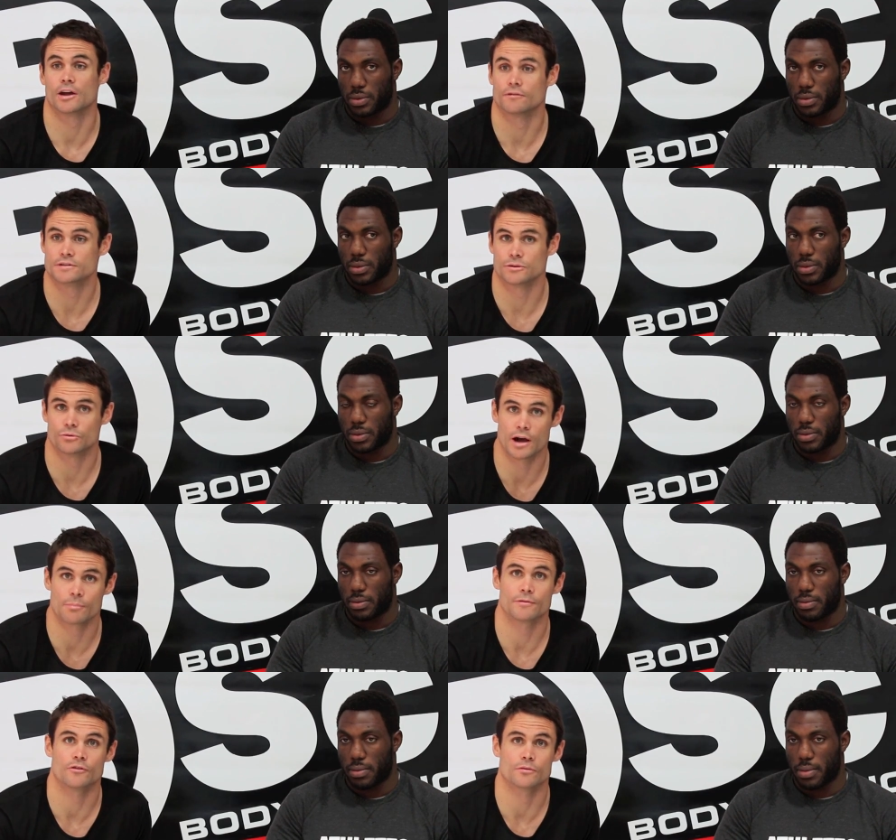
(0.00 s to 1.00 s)
Speaker 1: that obviously will
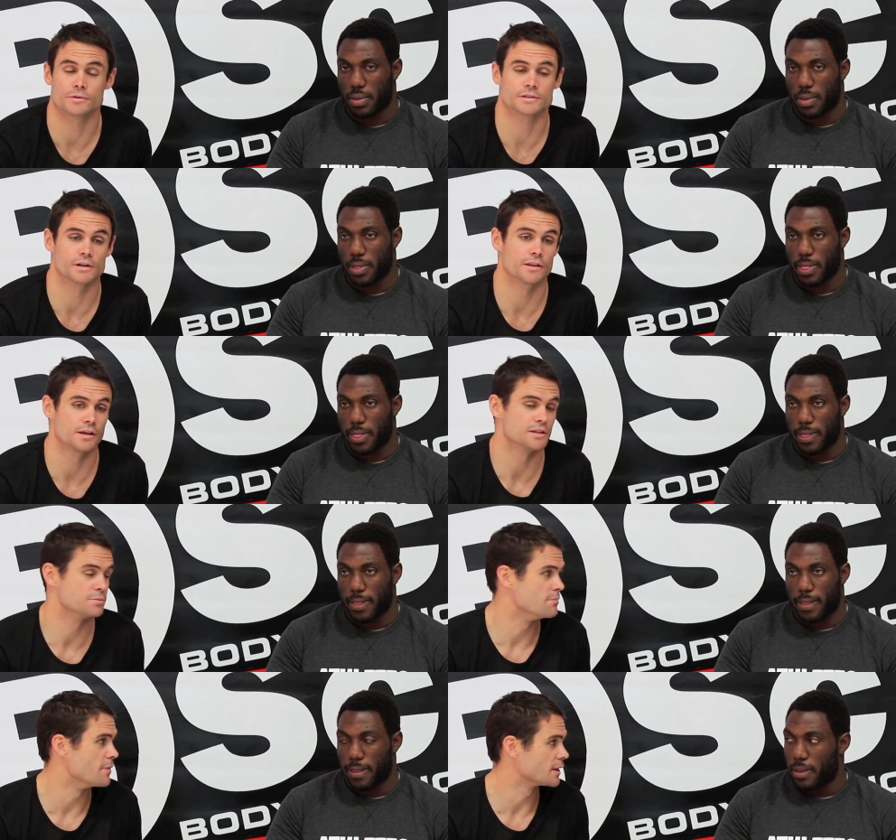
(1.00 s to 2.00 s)
help performance, and I think
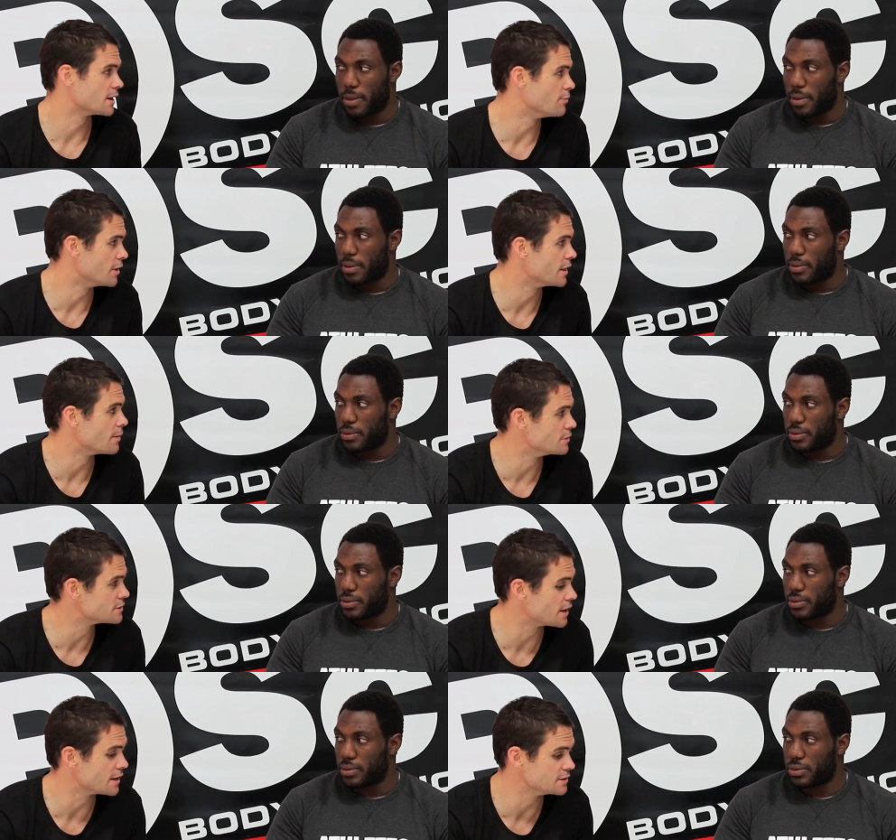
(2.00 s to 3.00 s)
that's been backed up by the number
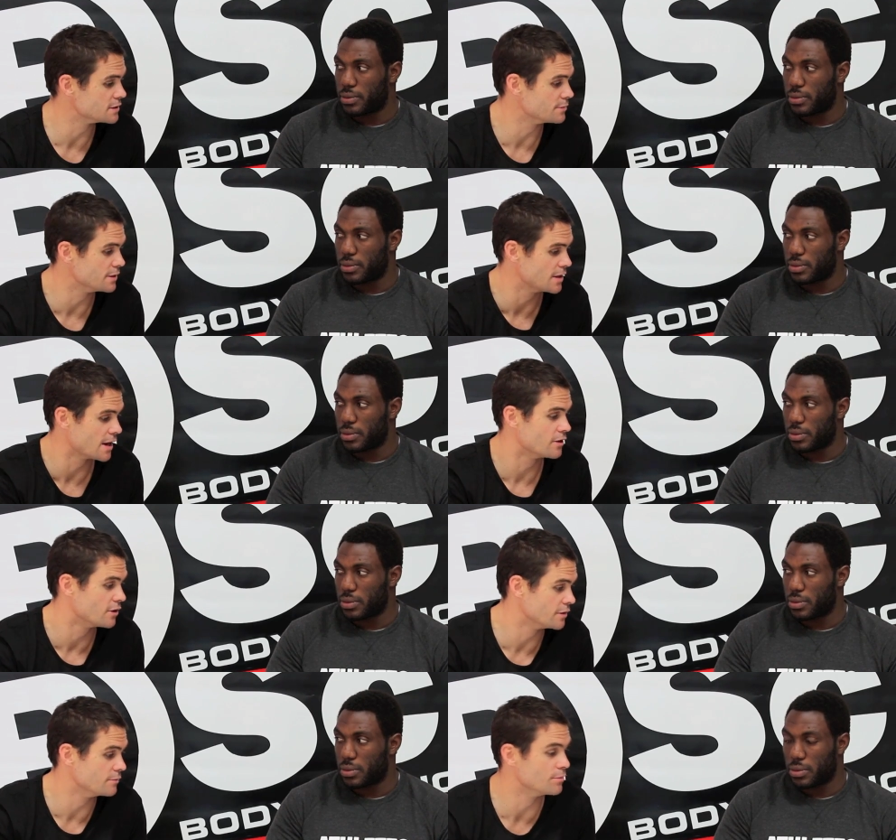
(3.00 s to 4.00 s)
of studies that have been done
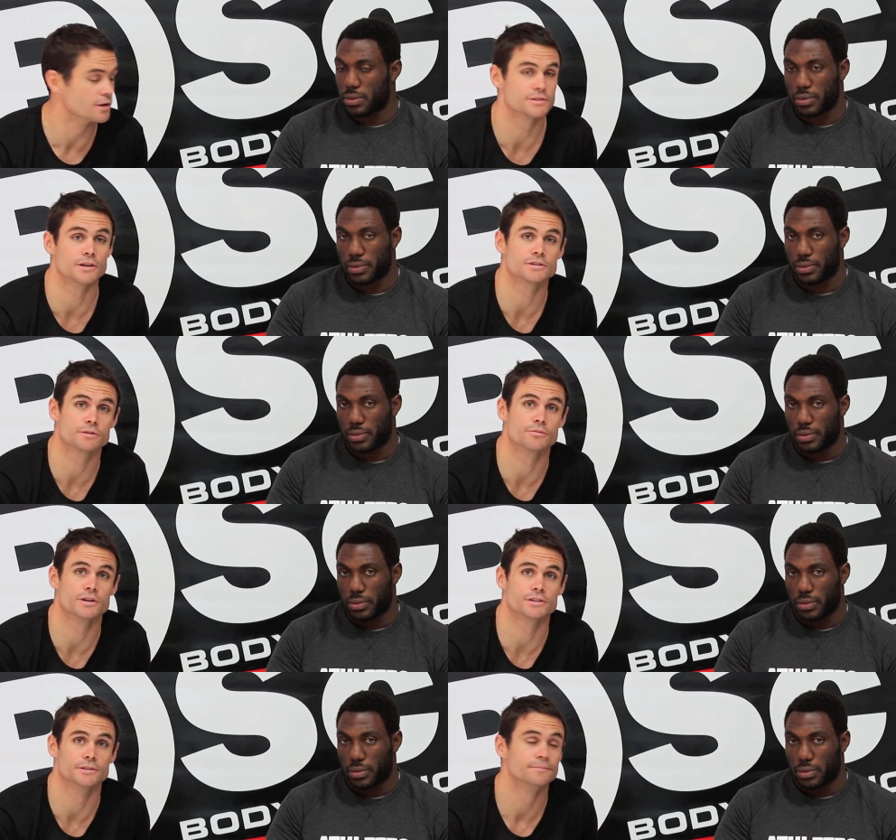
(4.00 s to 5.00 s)
on body science
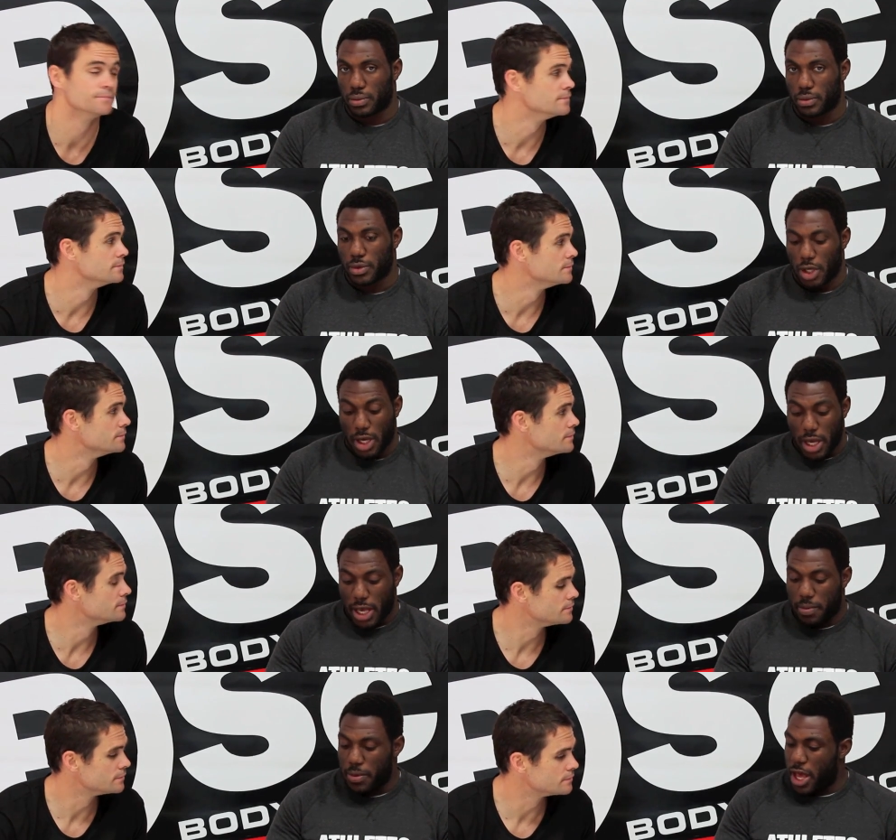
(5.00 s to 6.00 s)
compression.
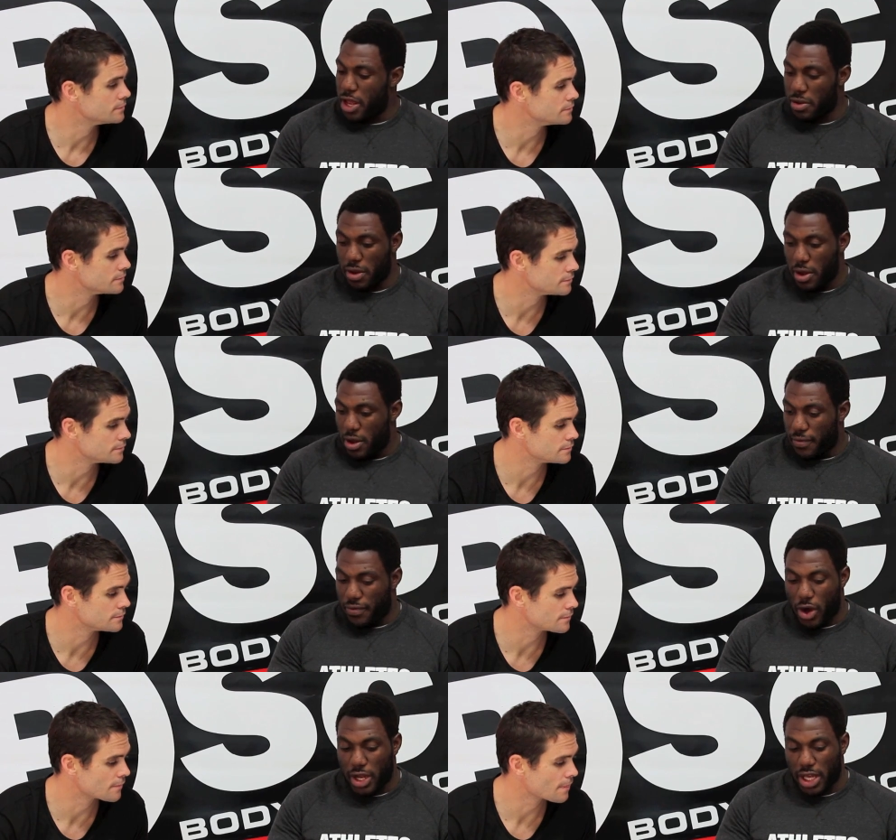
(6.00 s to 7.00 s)
Speaker 2: Yep, and
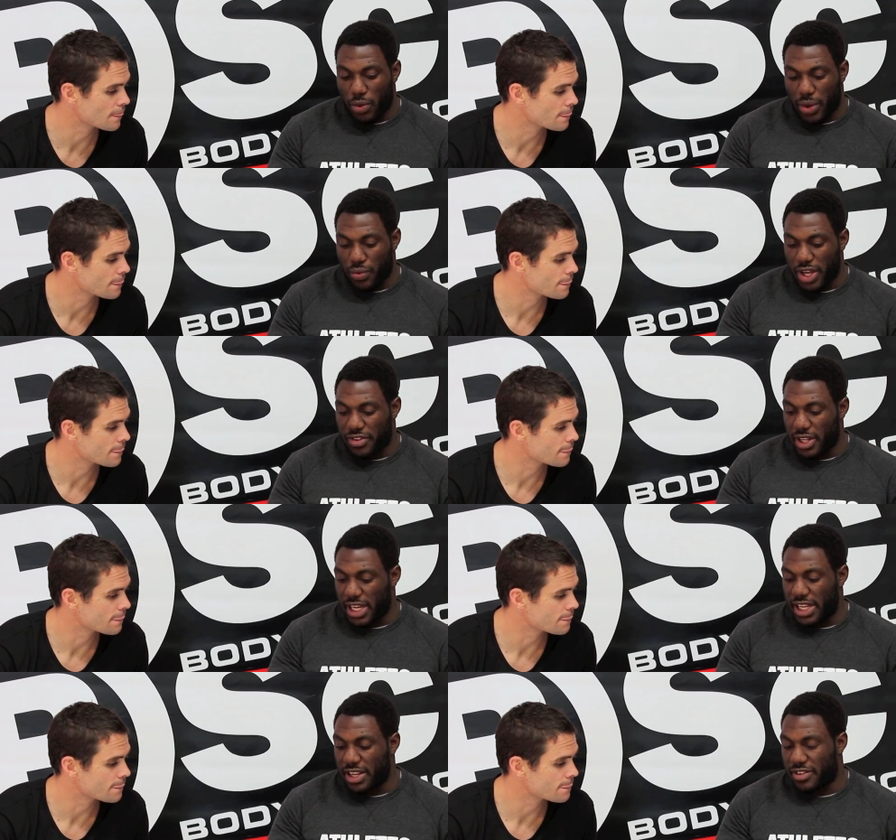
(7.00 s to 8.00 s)
finally, we
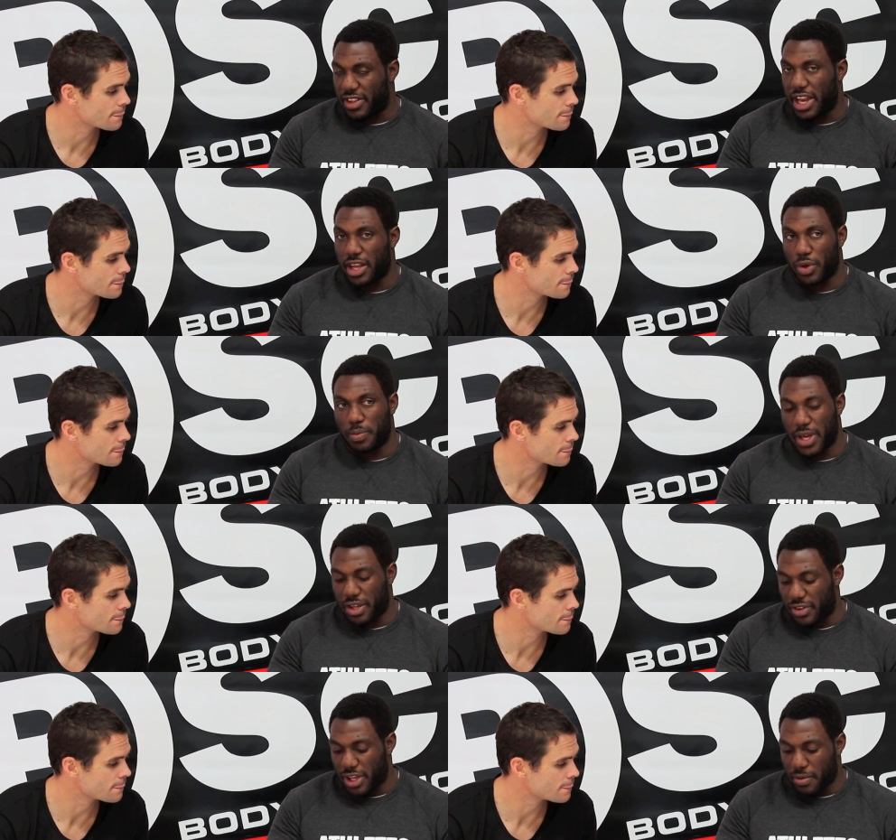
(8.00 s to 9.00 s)
recently did a study with
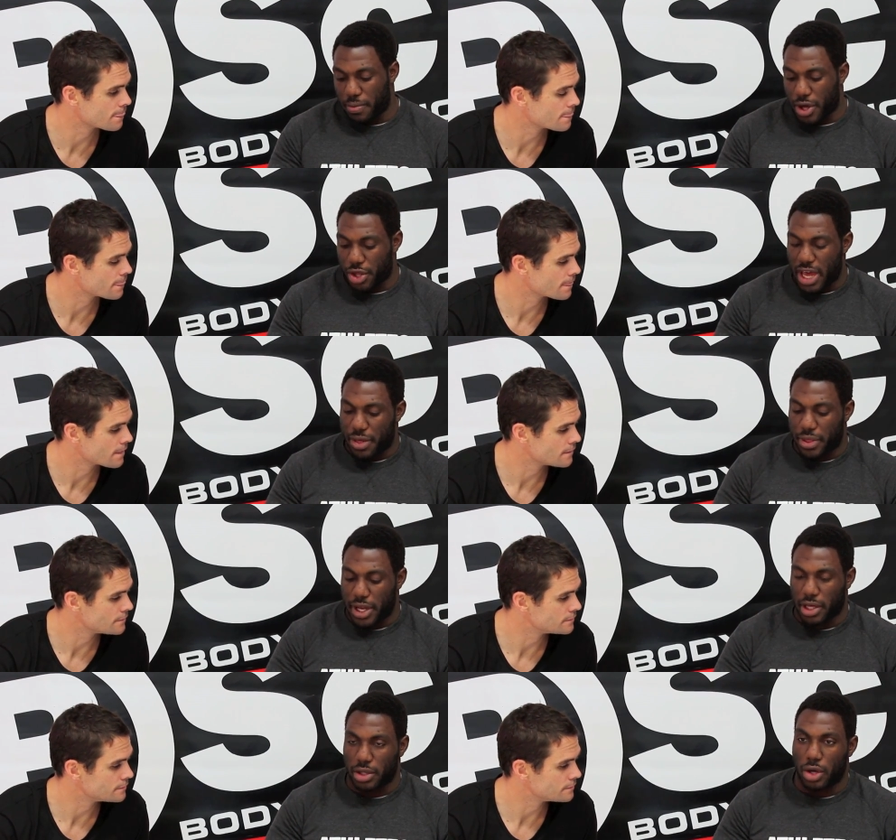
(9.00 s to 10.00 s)
BSC Compression
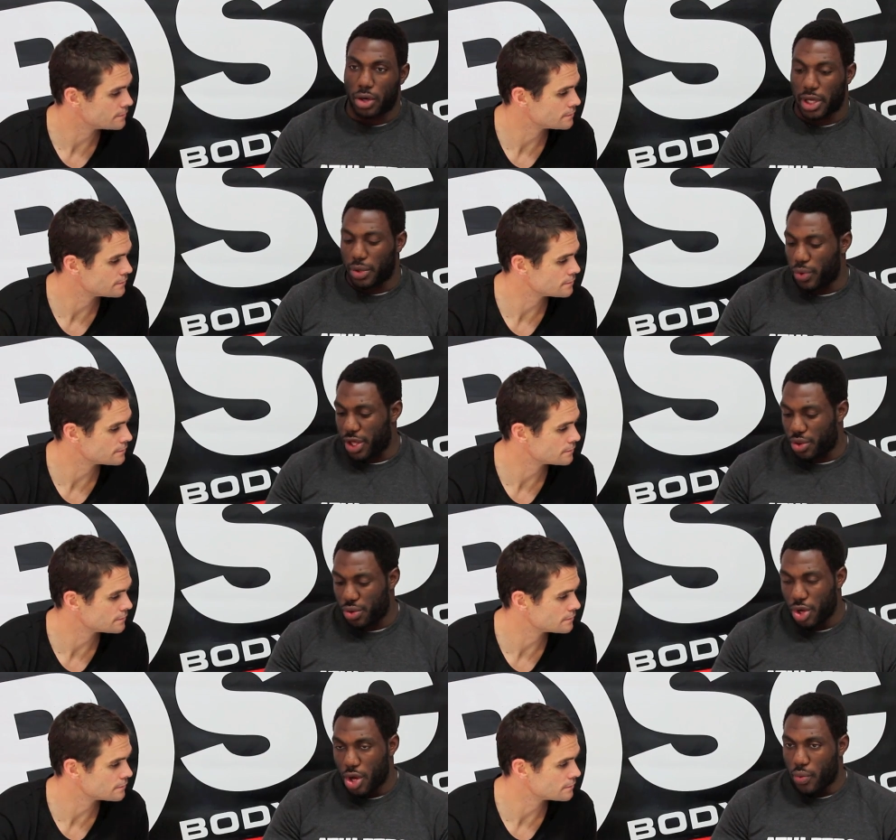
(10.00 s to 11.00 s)
Athletic Long in
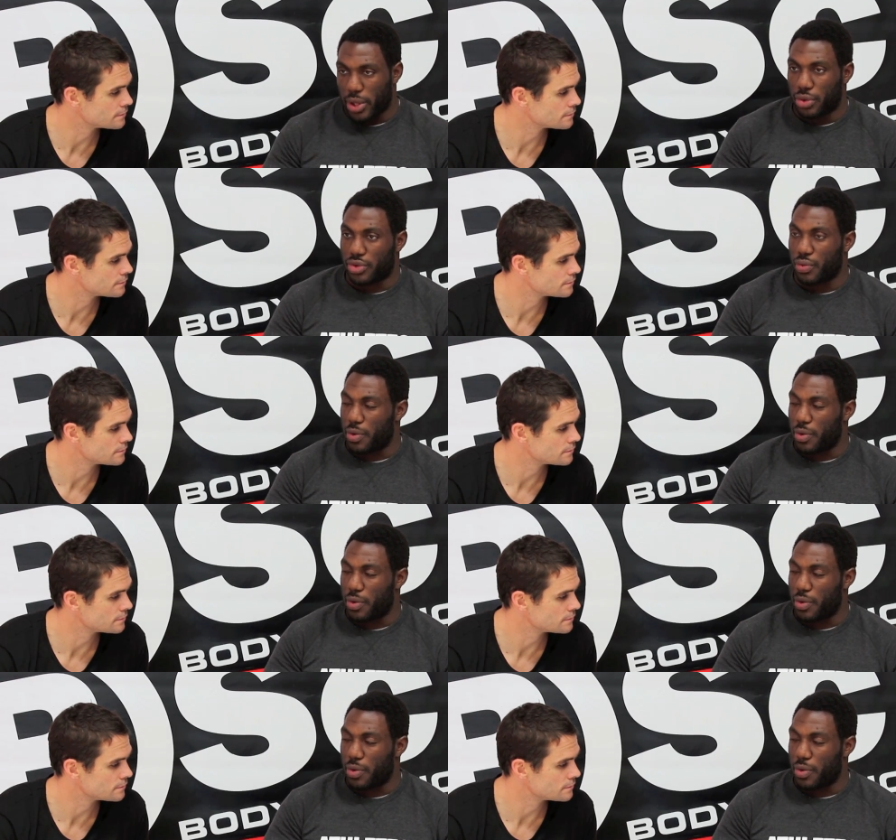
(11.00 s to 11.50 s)
which we looked at